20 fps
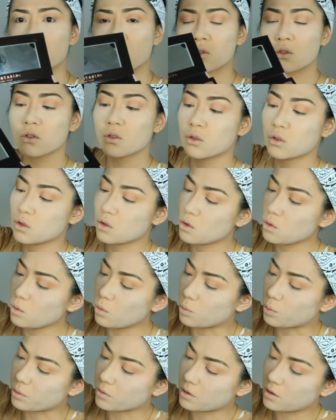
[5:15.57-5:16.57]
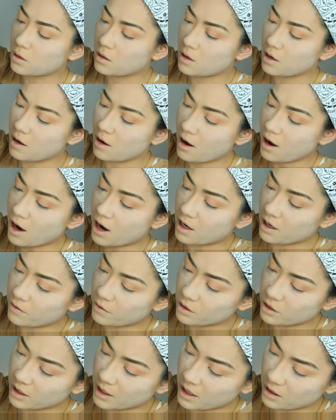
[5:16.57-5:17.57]
Snoop. I
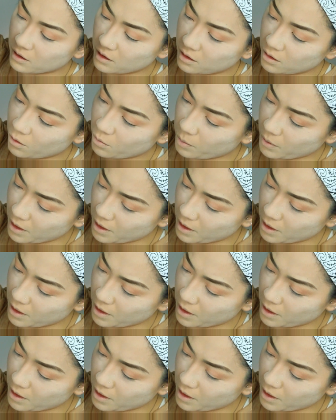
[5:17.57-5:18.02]
never took out the little